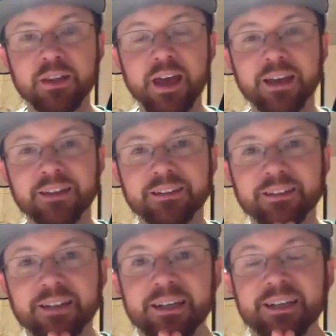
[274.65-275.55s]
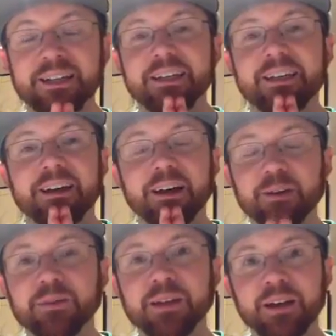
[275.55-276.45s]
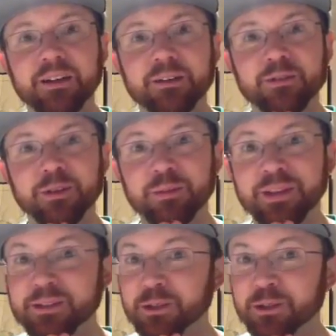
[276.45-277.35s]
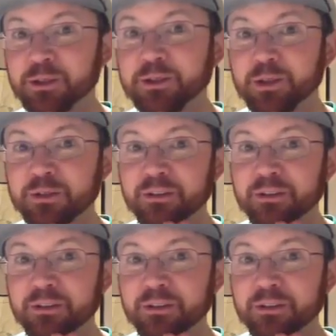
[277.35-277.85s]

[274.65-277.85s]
that. I hope that God gives you all the blessings you deserve,